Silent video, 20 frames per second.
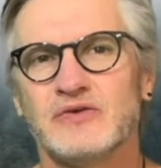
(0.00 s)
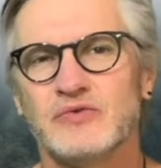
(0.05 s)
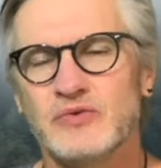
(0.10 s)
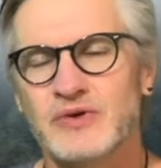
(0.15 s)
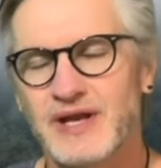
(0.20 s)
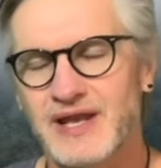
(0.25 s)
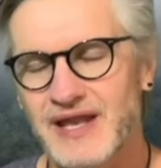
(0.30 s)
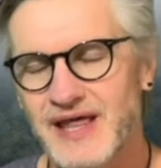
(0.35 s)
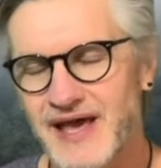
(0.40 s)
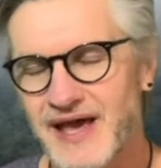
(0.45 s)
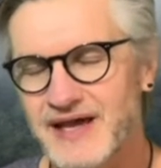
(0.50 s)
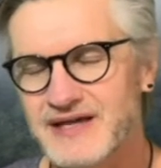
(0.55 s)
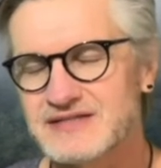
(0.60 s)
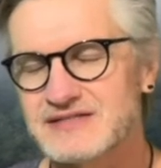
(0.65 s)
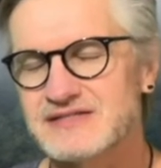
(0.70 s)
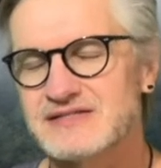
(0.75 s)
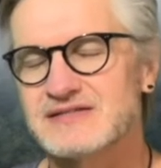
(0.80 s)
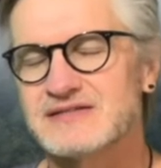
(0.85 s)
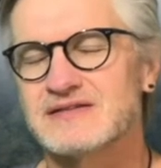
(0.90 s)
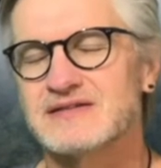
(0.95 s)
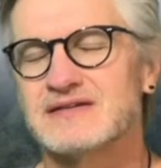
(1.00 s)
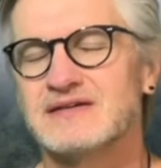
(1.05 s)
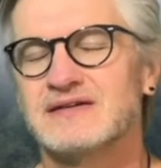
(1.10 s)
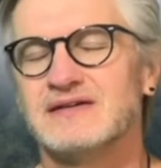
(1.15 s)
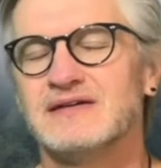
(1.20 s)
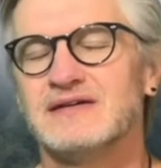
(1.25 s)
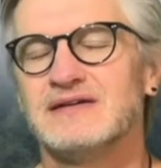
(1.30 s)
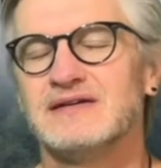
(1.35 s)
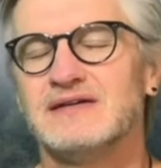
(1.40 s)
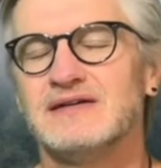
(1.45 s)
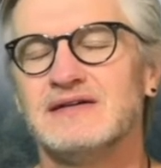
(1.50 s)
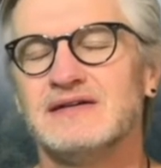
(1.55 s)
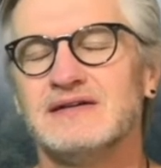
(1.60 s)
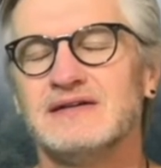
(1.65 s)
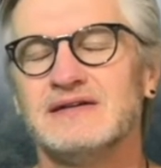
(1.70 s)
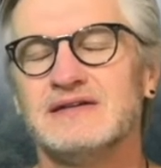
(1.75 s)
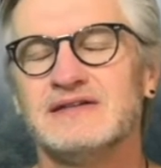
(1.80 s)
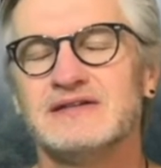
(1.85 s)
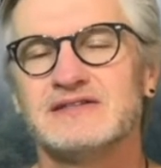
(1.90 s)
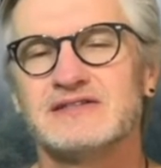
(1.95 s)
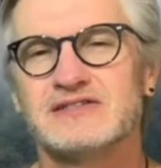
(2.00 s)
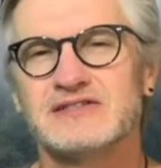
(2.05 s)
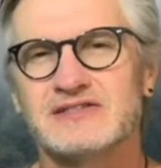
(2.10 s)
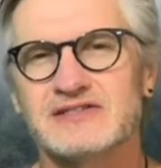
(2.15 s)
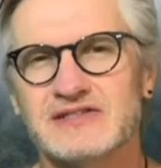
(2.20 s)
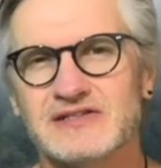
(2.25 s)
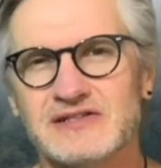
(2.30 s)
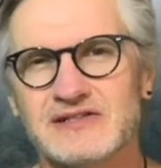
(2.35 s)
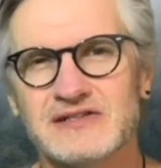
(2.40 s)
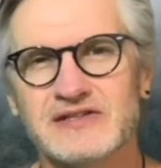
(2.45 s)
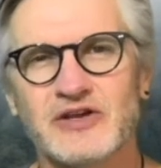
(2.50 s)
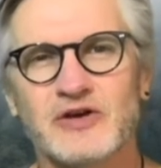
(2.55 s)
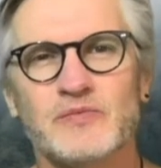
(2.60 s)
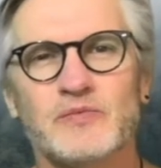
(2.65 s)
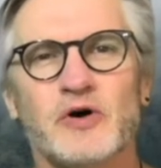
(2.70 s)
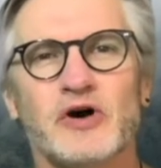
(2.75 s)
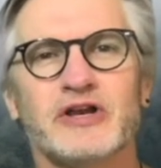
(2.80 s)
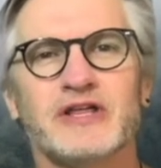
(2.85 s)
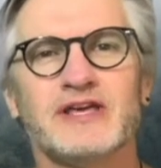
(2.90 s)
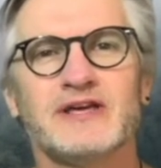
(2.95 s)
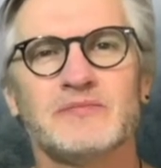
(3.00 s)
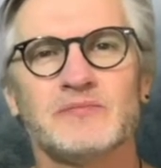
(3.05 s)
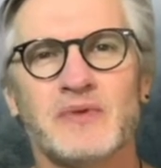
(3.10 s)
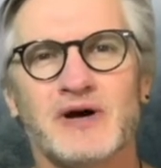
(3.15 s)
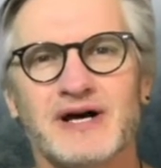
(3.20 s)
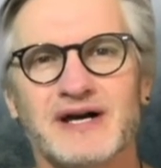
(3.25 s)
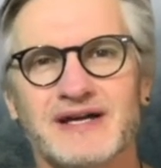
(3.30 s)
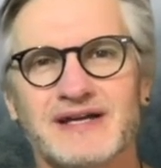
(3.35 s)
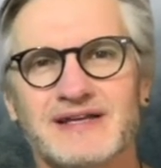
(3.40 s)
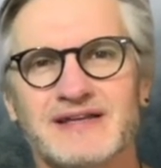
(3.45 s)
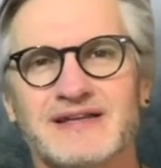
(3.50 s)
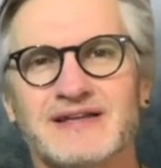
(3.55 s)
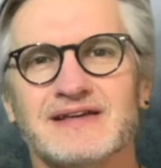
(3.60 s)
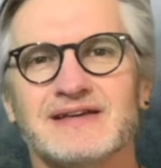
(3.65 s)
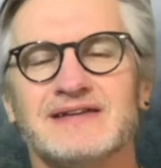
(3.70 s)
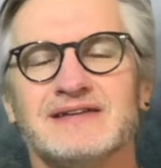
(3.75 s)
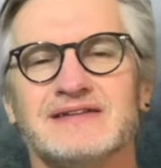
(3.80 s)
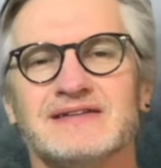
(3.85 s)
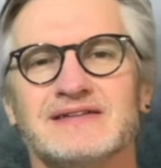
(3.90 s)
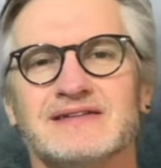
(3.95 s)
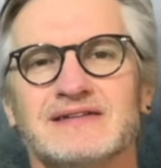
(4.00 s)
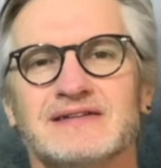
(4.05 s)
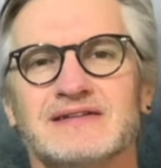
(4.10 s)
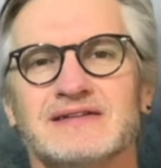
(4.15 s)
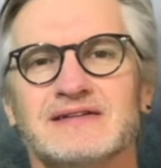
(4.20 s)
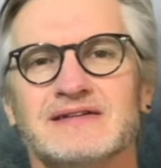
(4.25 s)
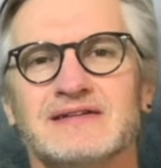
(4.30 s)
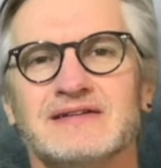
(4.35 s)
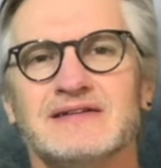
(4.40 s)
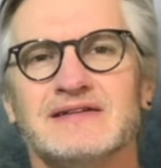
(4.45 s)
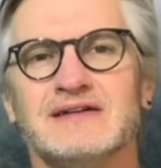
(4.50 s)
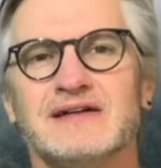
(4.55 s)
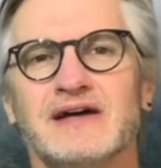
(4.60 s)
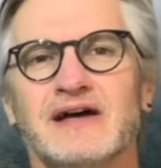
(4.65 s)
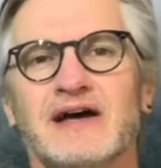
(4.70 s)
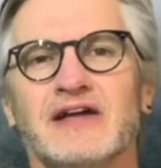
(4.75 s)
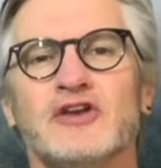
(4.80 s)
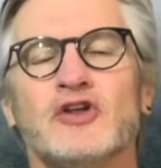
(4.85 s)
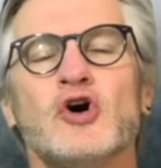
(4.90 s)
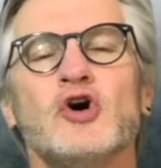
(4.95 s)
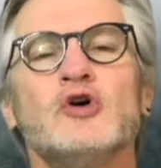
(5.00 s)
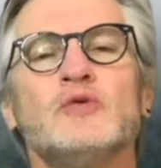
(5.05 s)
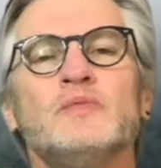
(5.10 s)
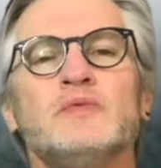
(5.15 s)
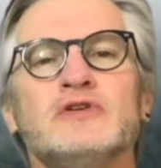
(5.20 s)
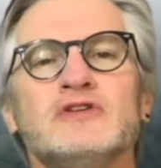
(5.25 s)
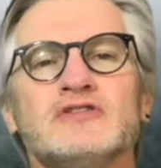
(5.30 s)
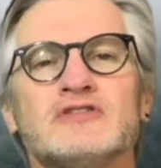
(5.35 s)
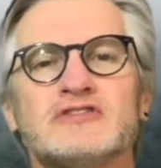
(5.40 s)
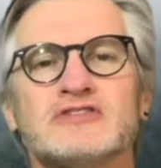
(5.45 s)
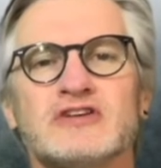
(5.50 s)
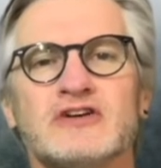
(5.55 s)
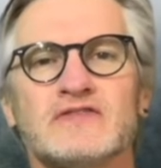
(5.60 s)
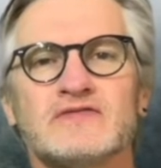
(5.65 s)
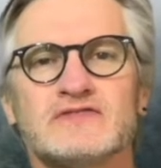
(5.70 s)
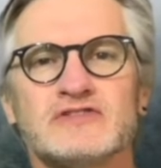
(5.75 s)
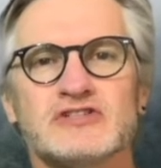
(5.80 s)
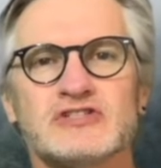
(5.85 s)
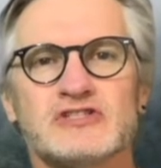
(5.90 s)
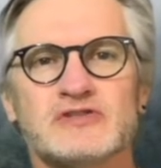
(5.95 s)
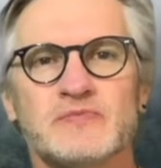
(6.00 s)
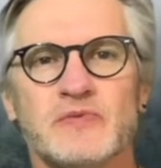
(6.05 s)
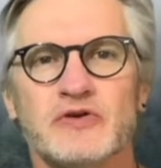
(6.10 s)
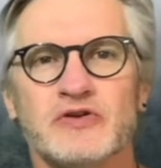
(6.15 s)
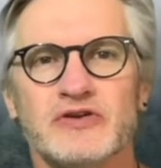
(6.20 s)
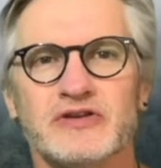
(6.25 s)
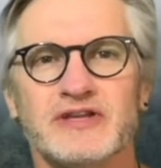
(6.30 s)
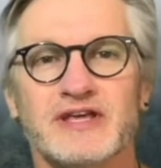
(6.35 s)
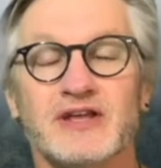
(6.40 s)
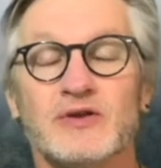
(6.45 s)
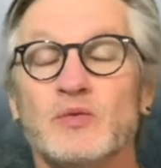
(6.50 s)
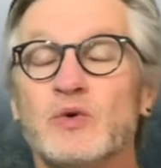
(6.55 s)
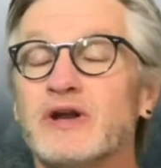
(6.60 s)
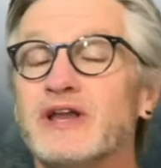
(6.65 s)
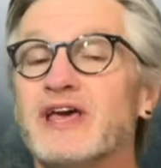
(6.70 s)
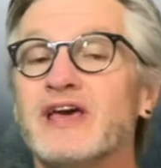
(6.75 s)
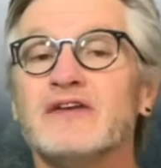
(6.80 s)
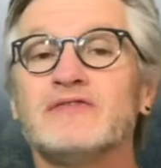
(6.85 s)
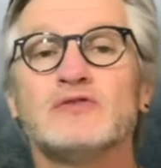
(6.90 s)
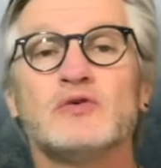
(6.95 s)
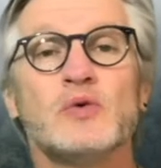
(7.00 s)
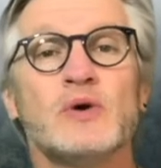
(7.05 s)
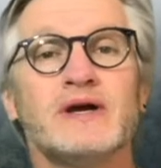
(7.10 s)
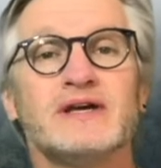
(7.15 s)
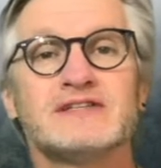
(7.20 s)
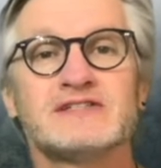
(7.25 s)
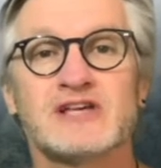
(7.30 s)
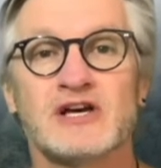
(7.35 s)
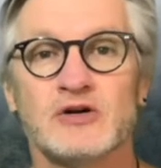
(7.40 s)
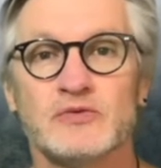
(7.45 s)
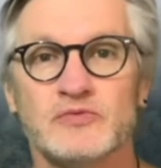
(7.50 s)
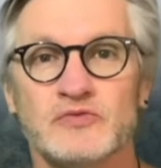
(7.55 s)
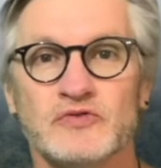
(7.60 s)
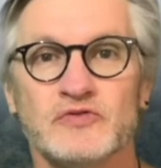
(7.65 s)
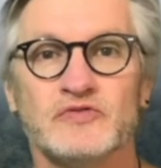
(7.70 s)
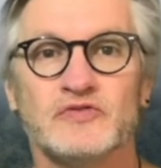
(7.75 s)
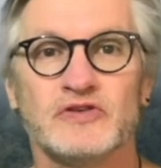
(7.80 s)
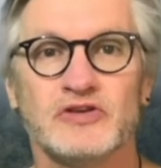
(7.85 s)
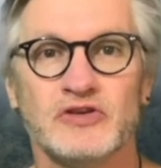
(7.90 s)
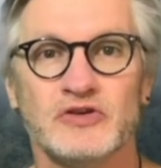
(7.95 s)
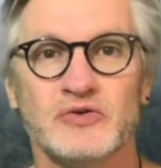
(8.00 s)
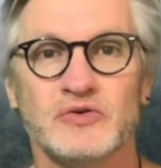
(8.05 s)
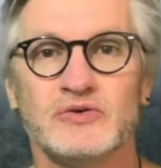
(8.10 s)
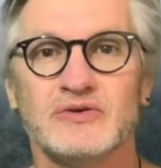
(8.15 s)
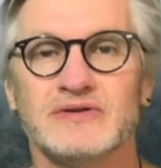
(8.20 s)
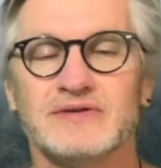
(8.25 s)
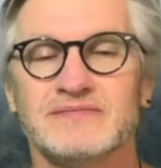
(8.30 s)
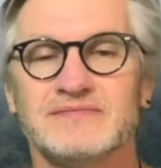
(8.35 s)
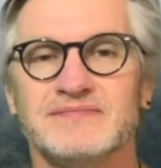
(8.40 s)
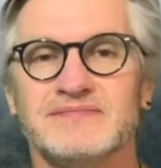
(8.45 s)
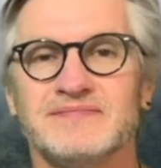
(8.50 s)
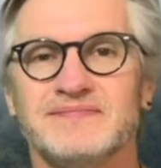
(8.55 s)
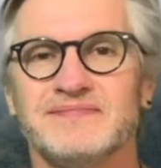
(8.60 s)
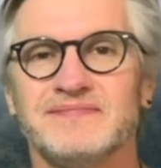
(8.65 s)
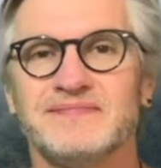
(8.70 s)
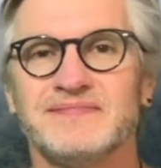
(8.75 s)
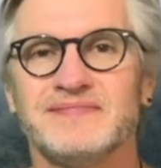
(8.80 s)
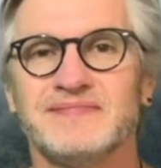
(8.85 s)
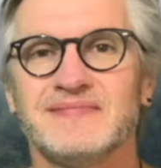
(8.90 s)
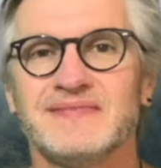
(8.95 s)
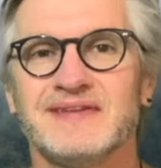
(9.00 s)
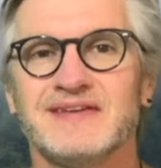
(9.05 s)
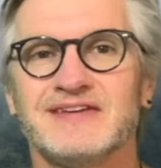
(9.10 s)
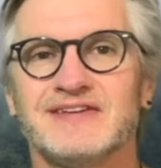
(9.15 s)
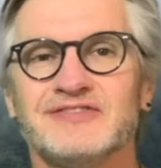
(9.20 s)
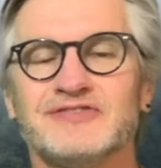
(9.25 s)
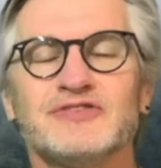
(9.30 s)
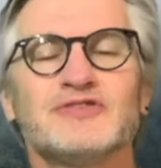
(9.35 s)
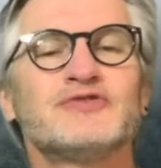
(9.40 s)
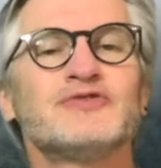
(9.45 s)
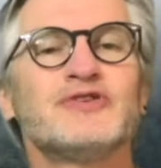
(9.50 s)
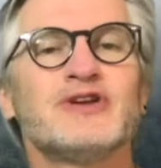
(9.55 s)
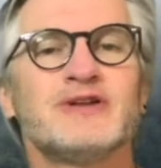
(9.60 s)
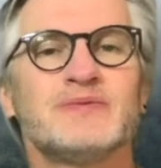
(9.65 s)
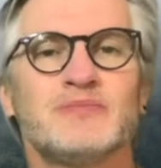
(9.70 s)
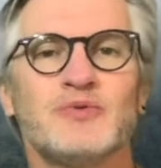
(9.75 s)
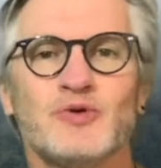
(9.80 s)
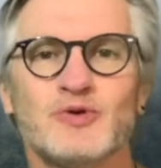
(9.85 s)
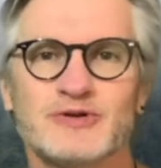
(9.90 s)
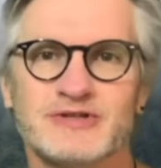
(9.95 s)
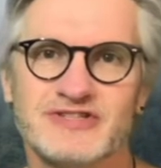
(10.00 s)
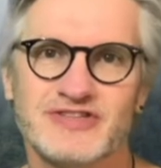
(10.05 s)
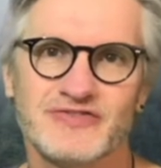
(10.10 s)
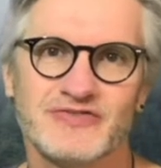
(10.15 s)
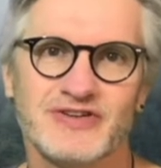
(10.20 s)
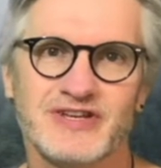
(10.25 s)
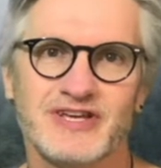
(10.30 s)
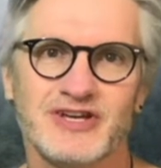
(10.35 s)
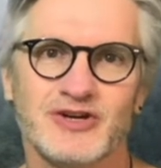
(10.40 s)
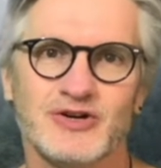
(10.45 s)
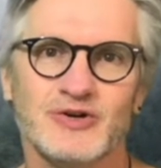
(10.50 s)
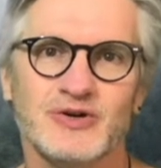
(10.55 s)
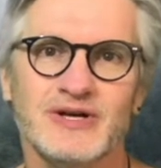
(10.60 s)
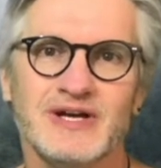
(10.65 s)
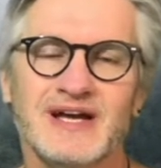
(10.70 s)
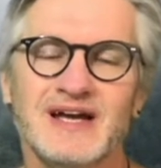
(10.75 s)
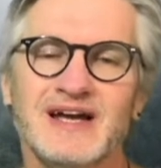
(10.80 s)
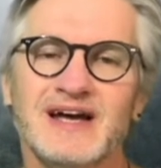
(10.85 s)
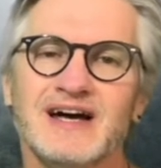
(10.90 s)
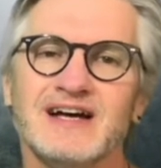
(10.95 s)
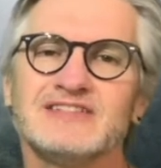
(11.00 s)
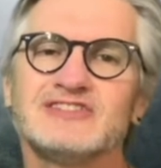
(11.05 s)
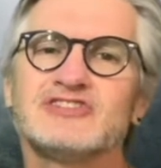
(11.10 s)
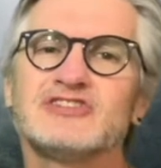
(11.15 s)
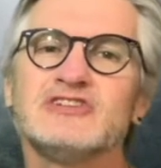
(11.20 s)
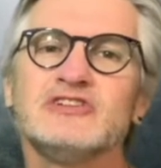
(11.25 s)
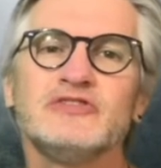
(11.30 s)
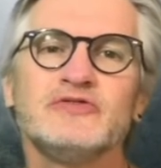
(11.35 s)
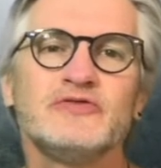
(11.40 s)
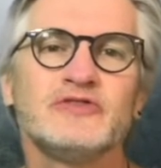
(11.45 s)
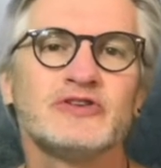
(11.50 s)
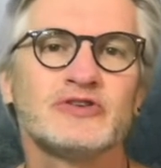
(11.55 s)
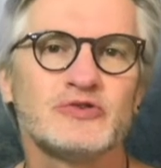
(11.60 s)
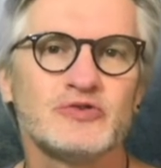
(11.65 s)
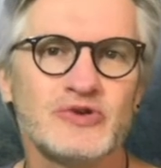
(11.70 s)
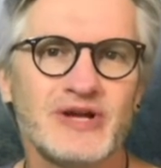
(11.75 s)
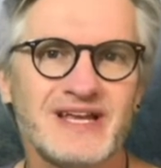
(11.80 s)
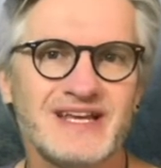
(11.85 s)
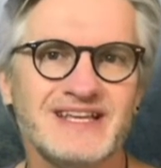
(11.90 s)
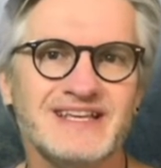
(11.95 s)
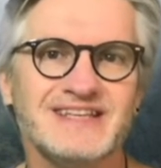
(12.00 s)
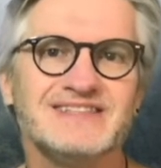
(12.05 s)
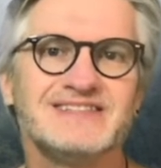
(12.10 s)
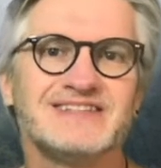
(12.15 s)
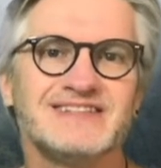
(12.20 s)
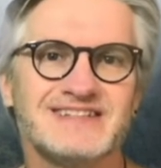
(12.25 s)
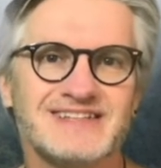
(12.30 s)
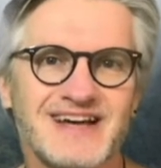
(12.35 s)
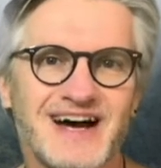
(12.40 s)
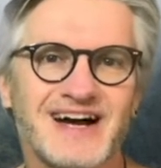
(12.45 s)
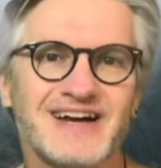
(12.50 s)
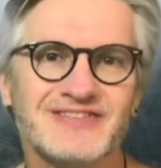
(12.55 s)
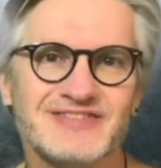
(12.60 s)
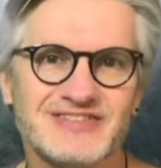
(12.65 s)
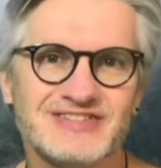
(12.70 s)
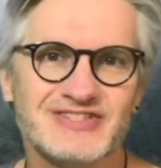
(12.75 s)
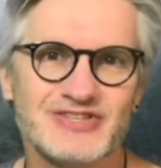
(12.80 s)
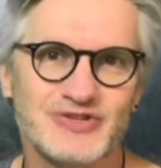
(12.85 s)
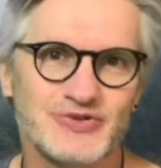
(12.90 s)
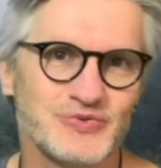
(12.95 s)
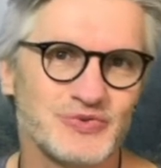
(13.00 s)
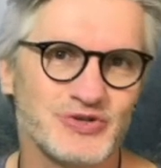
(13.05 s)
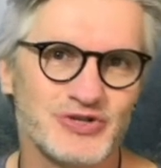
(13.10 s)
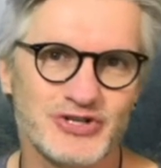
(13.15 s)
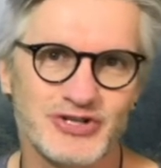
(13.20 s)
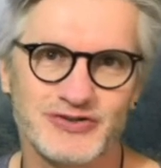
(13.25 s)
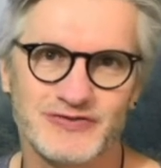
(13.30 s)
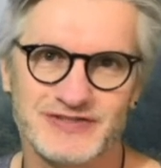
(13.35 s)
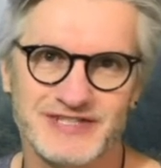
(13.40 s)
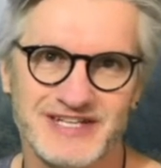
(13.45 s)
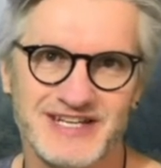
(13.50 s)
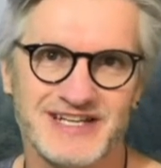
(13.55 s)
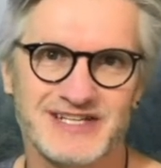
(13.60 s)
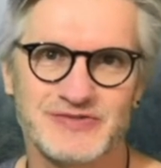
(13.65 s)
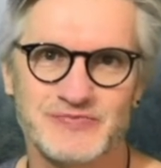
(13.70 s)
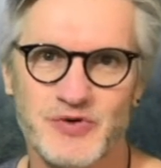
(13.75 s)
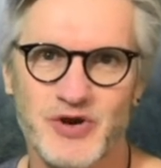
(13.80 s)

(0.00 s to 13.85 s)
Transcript: Relax, still your body and mind, and open yourself to Spirit in whatever way is helpful for you. Feel free to pause the video until you feel ready to dive into the work of today's